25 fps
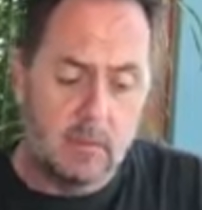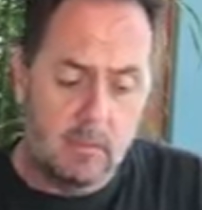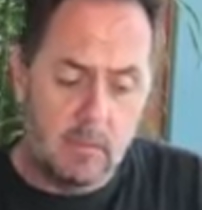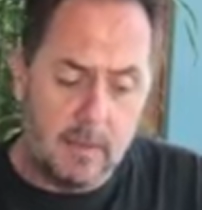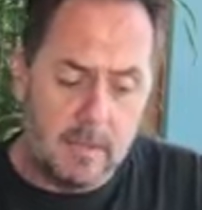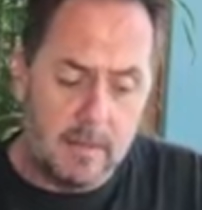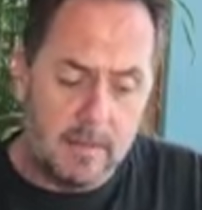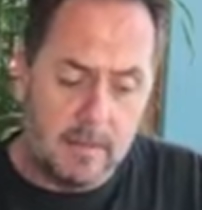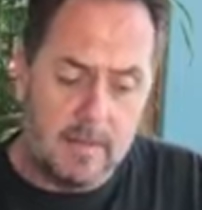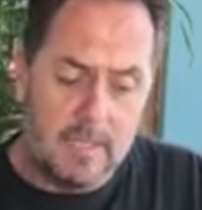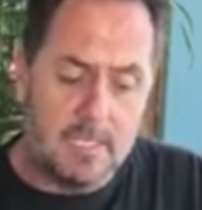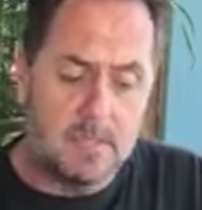
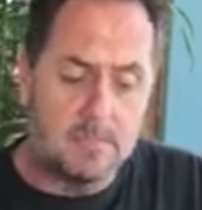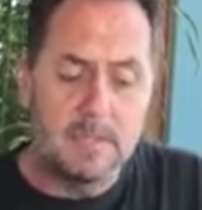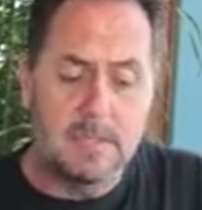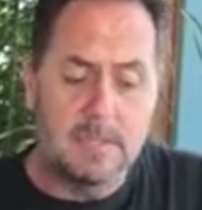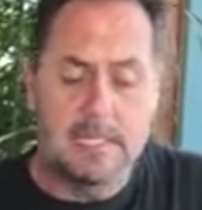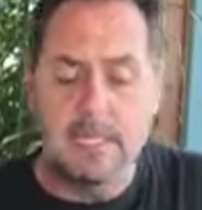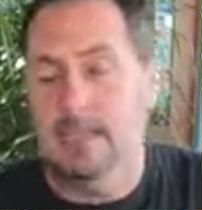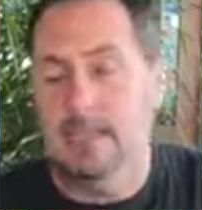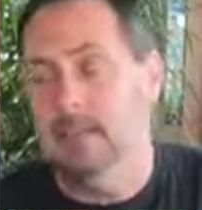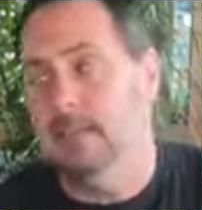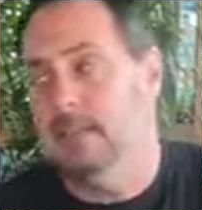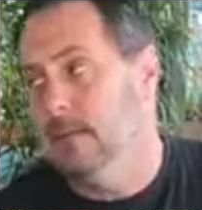whether this
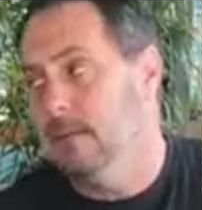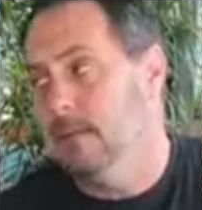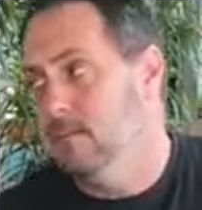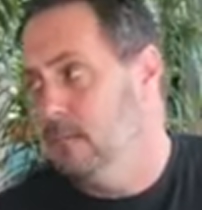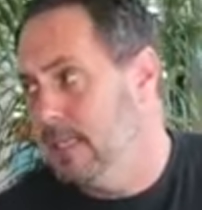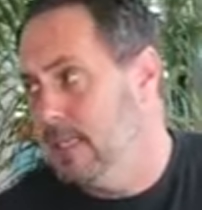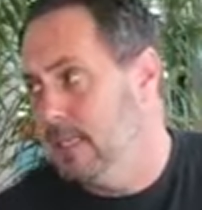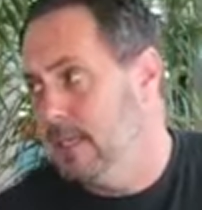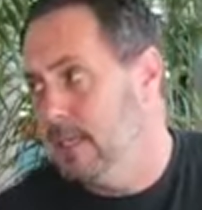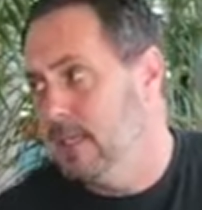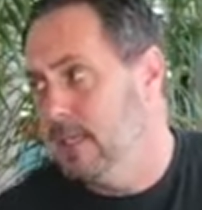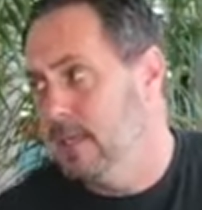
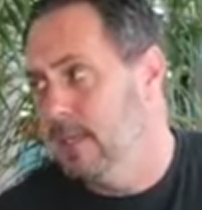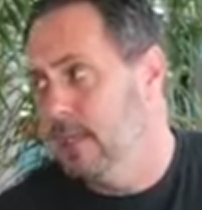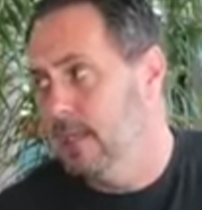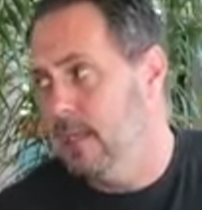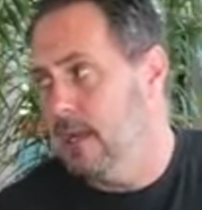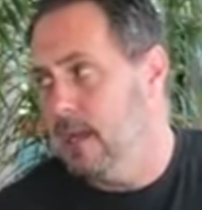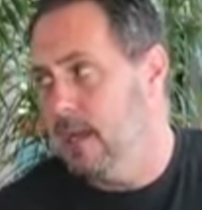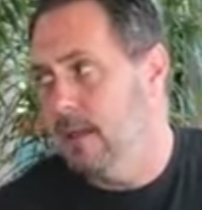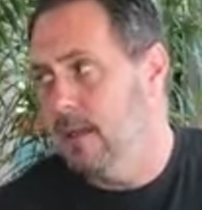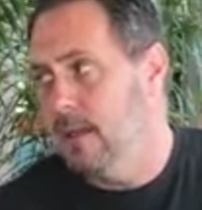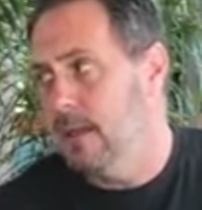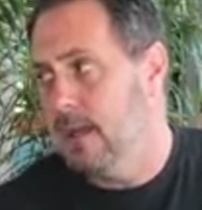particular
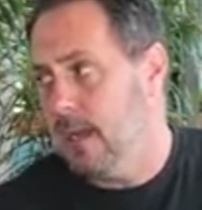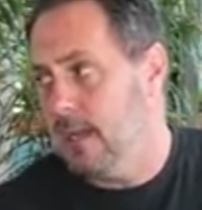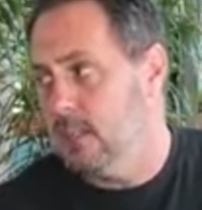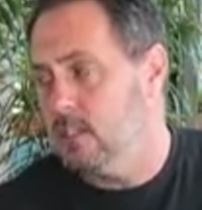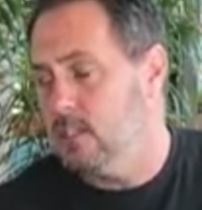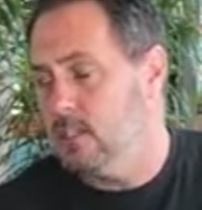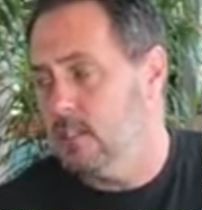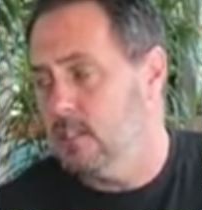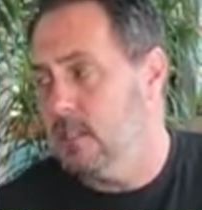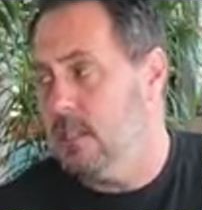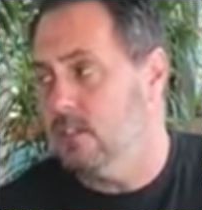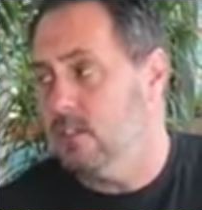glider
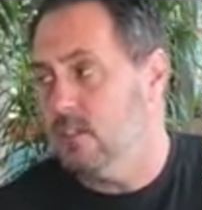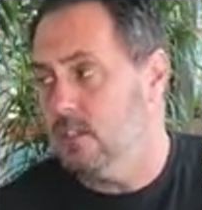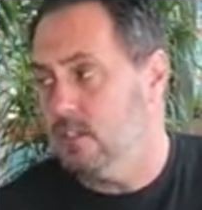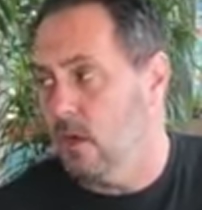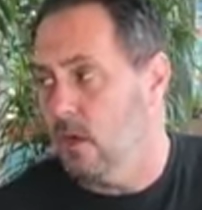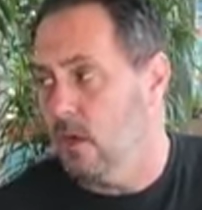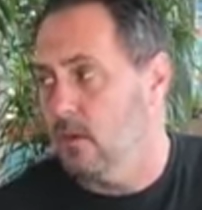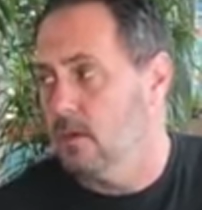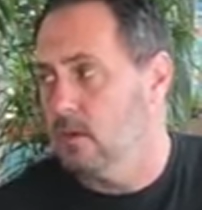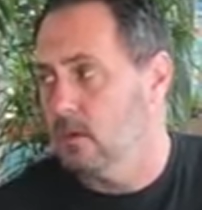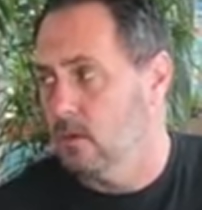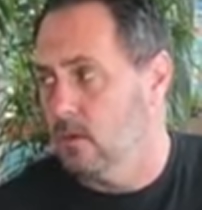actually
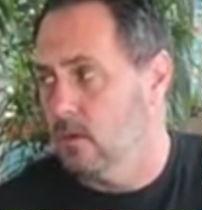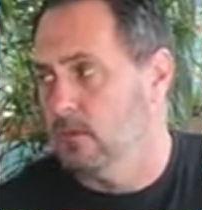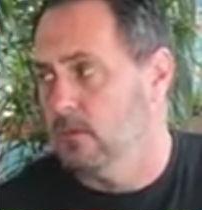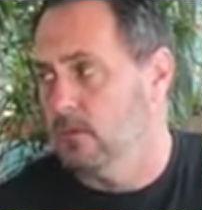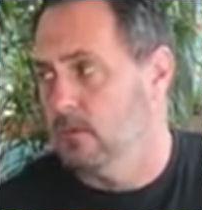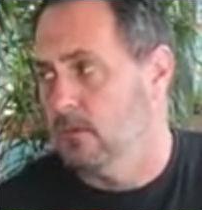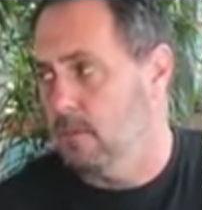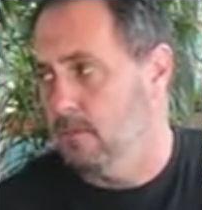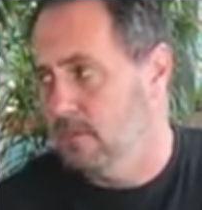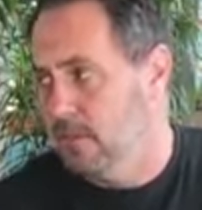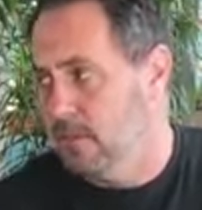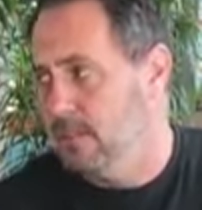started off
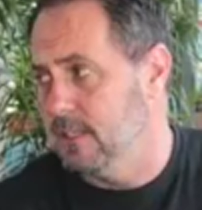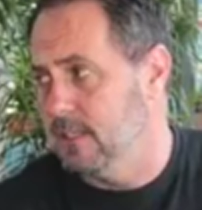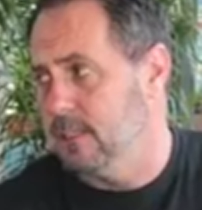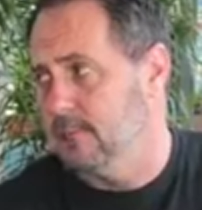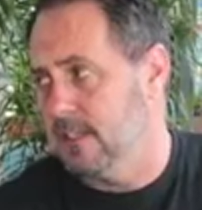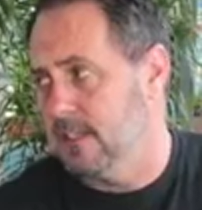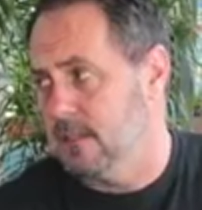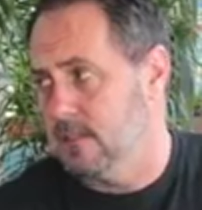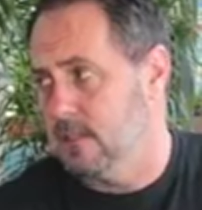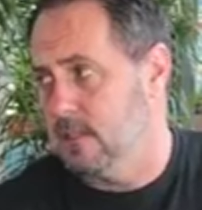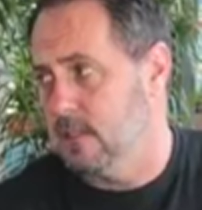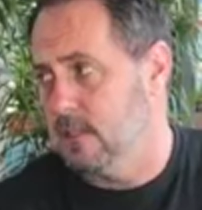from
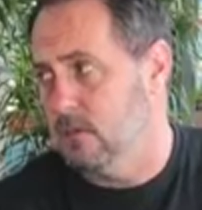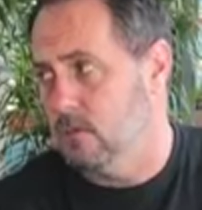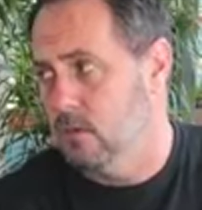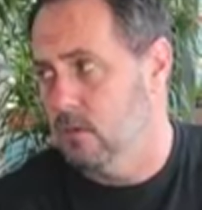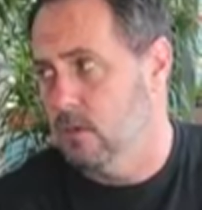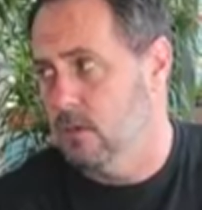Bitawasa or